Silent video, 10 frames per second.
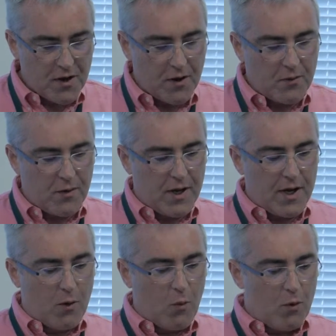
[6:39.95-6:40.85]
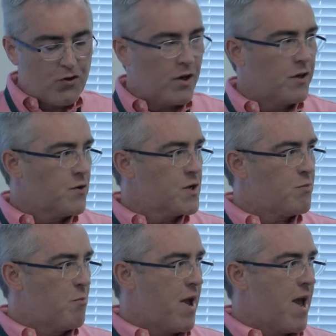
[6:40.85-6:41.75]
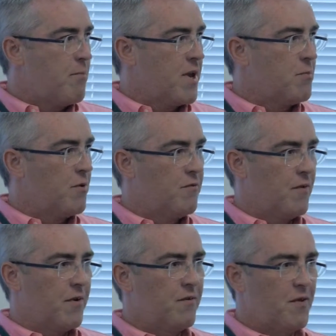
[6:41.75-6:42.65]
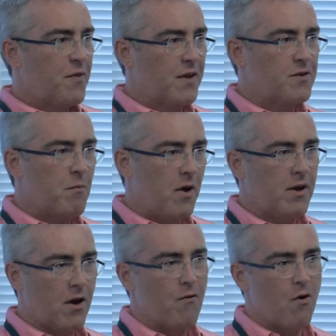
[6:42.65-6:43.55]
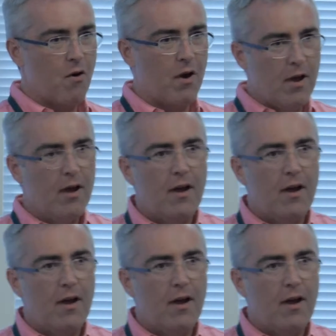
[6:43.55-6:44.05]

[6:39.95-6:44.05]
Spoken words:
So what we're trying to do is prepare people for things that might go wrong,